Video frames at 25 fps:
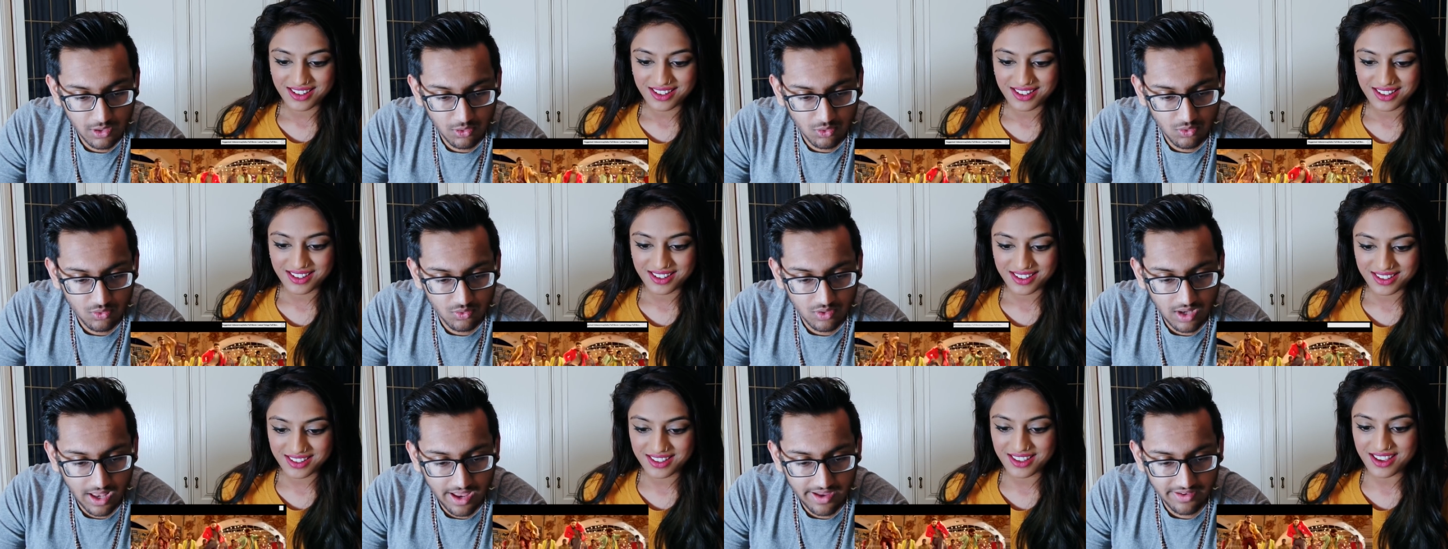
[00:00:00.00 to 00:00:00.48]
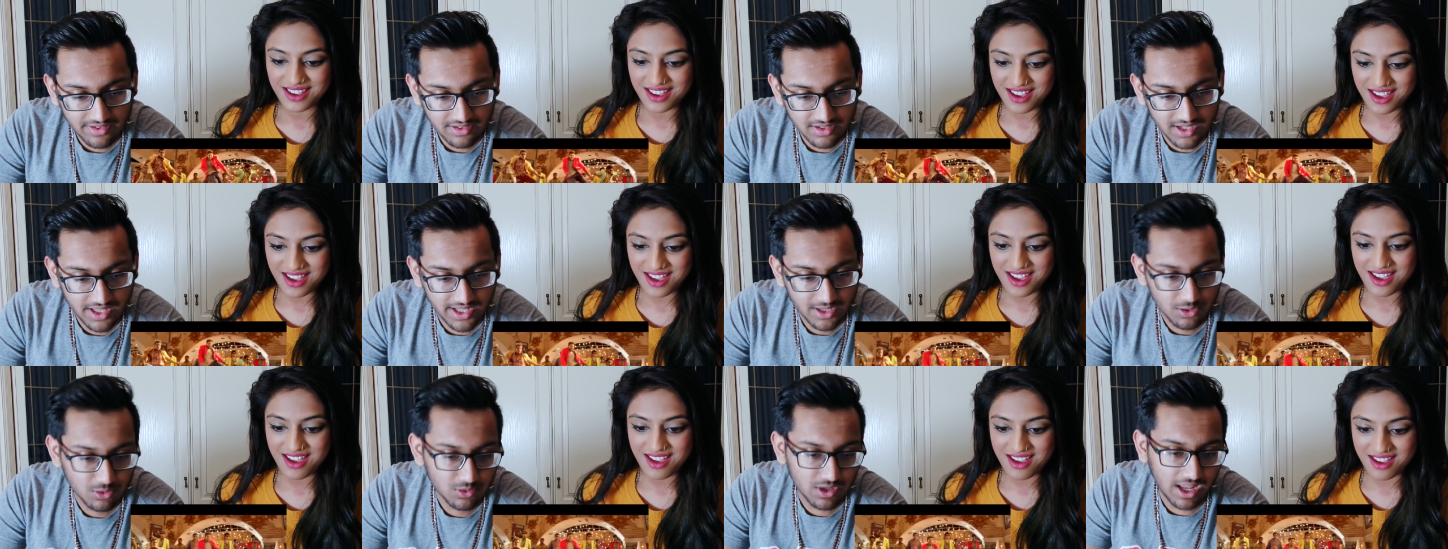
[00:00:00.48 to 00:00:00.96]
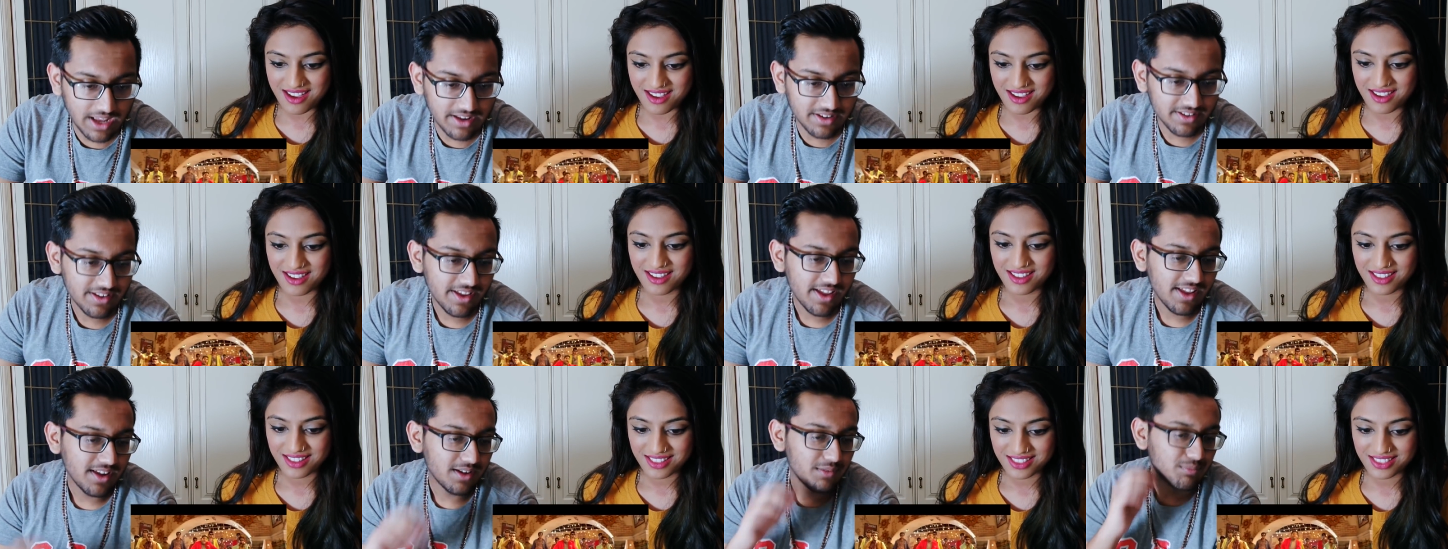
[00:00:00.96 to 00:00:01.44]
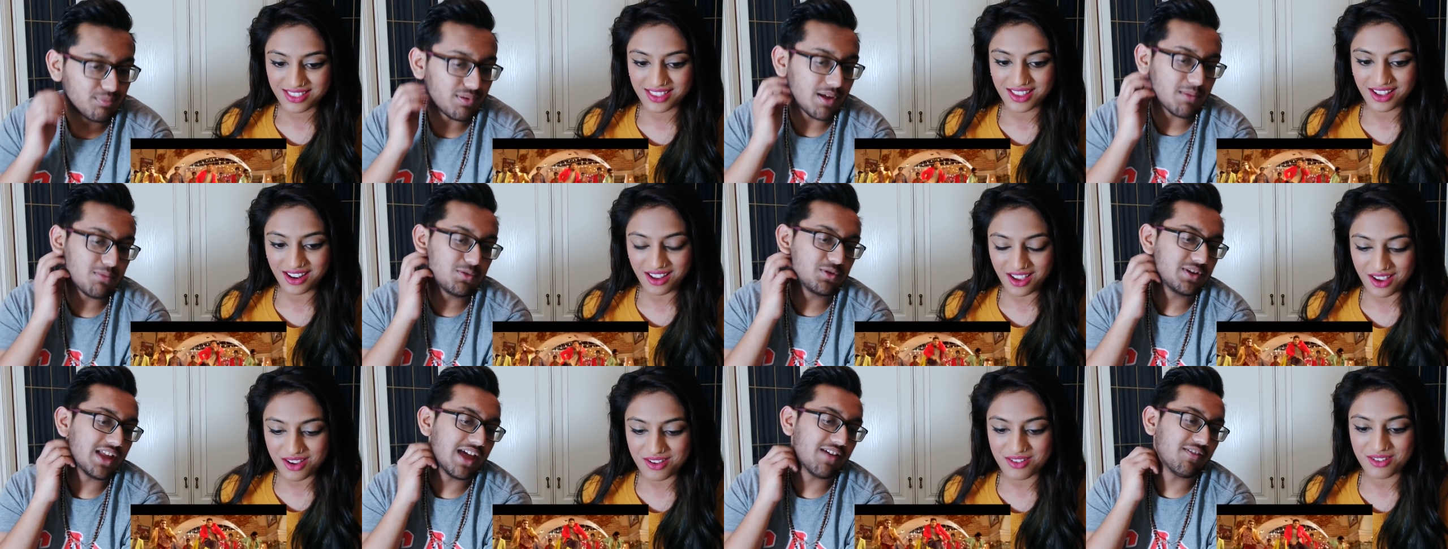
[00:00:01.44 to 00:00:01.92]
Speaker 1: They're all like, yeah. they're all like
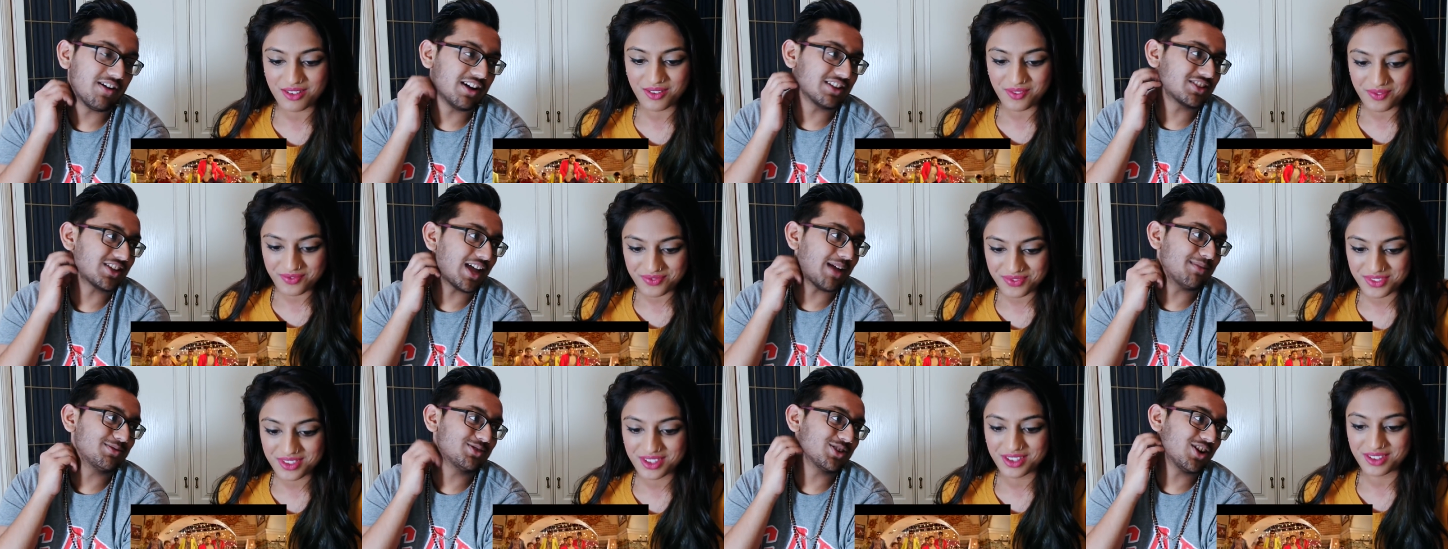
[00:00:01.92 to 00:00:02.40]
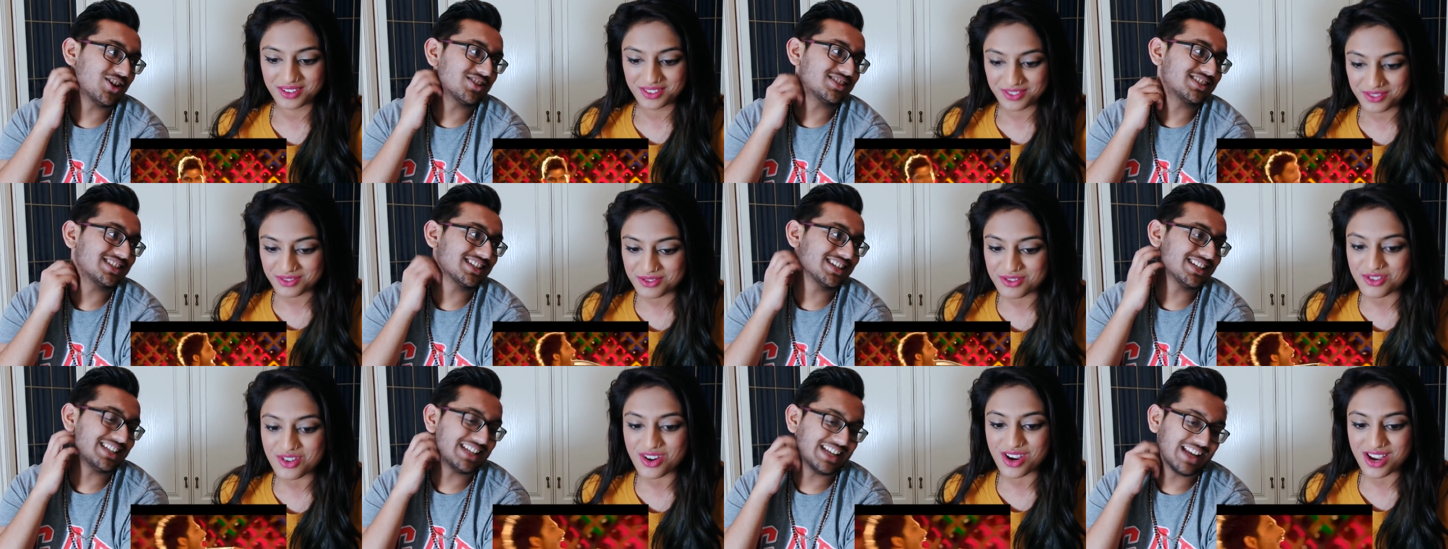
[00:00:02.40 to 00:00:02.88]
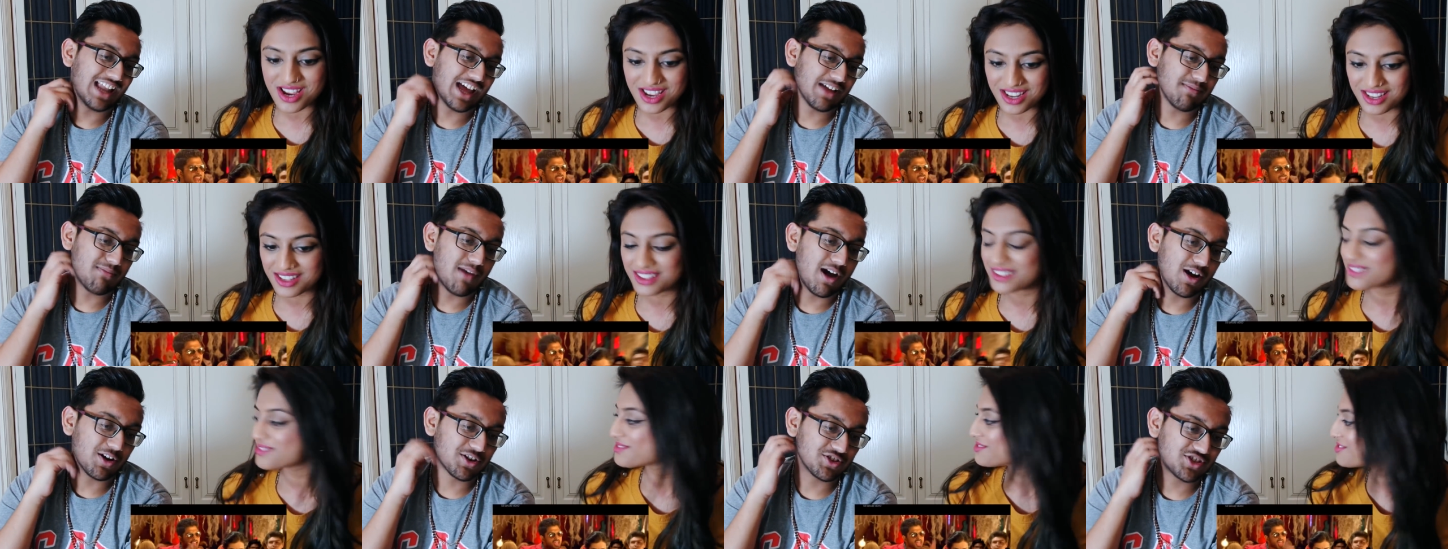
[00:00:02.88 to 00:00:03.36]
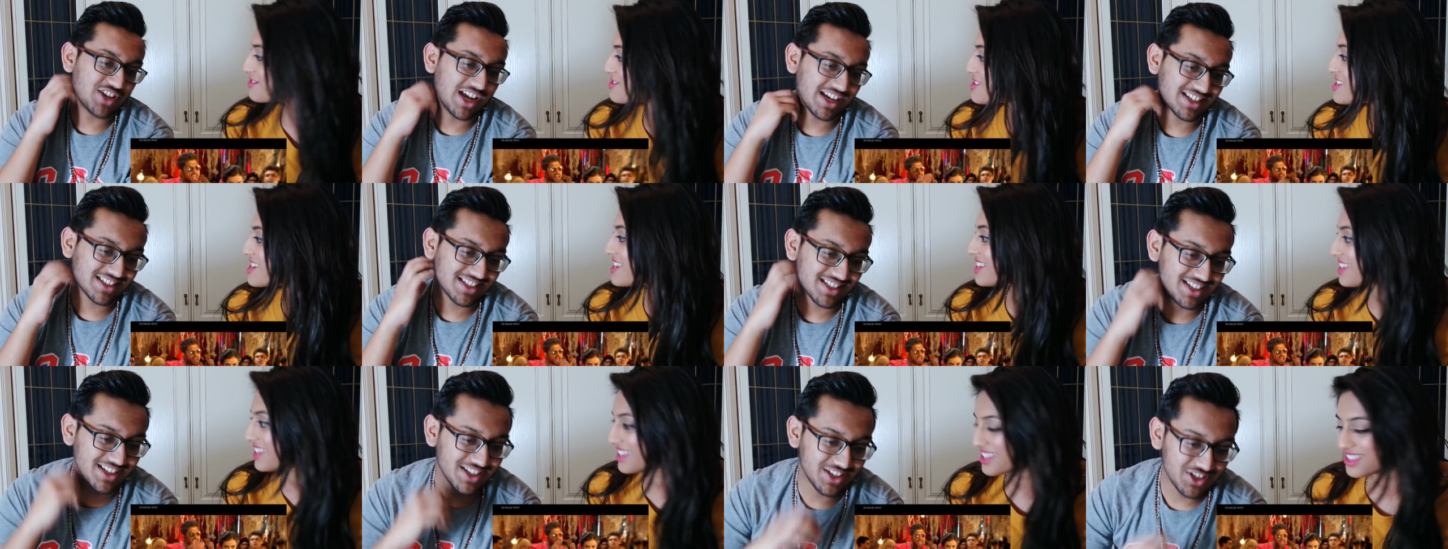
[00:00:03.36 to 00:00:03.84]
Blood like, type dancing, really, like Michael
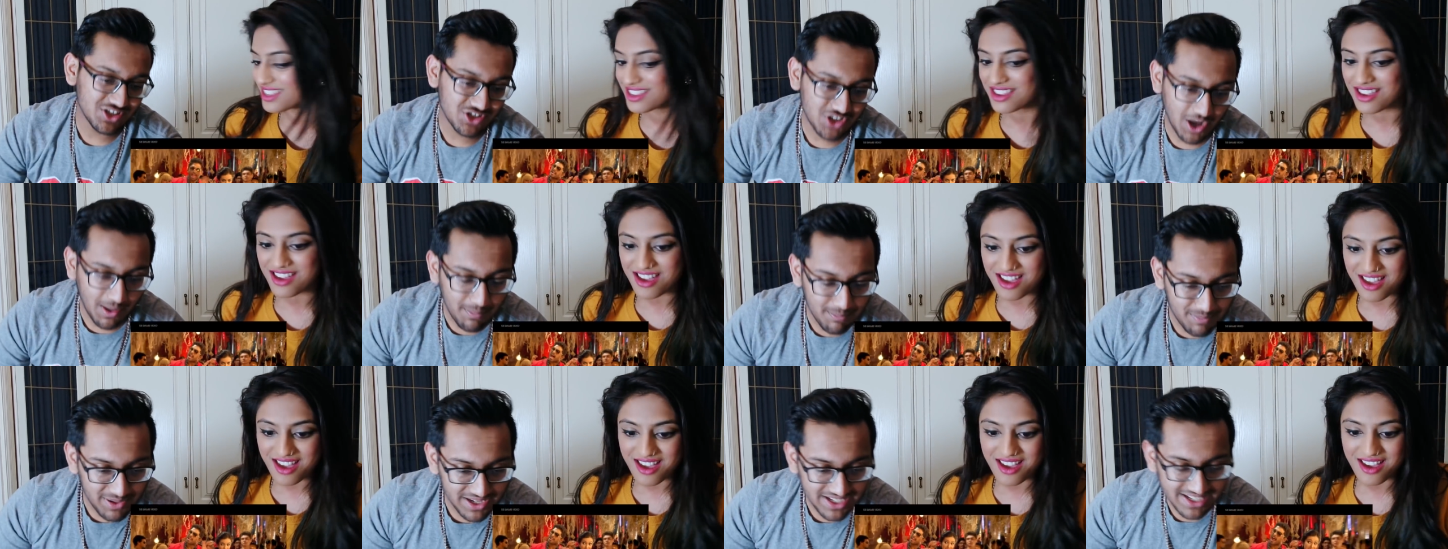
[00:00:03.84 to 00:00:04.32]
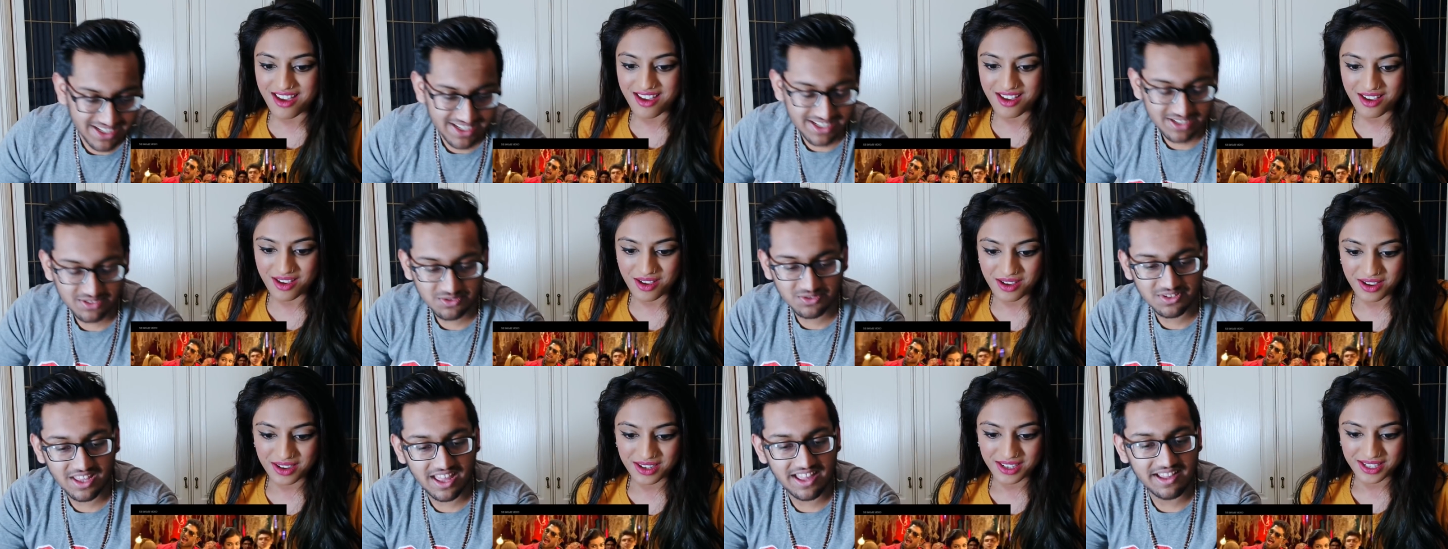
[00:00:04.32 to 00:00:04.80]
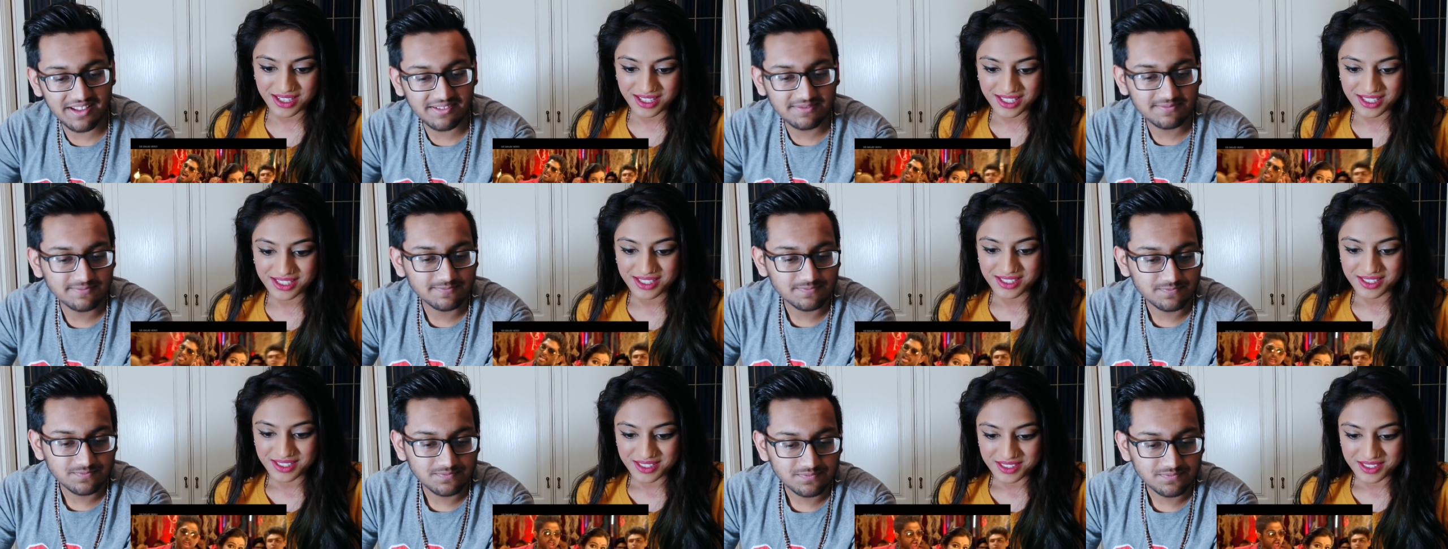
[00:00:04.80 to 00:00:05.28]
Jackson really, and yeah. Jumpy and all that.